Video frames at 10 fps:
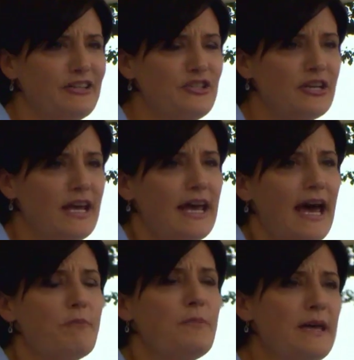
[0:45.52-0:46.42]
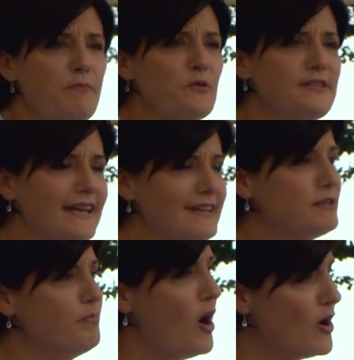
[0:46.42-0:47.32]
to bankroll her election
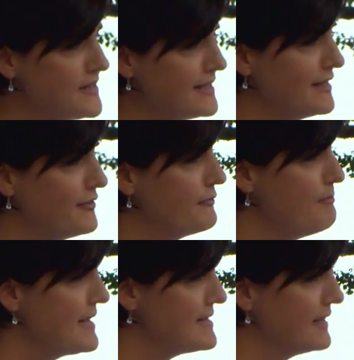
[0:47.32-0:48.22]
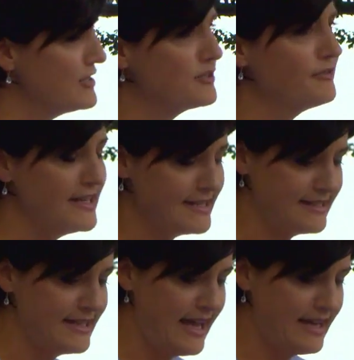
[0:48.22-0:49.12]
campaign in 2011 in